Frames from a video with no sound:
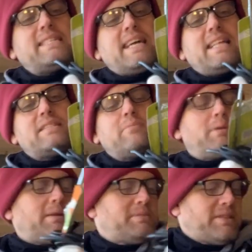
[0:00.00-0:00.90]
halogen
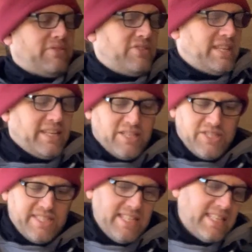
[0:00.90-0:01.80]
bulbs that fit in our
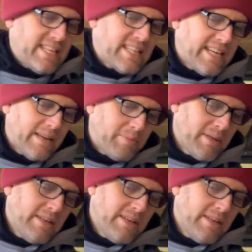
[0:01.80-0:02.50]
ceiling lamp,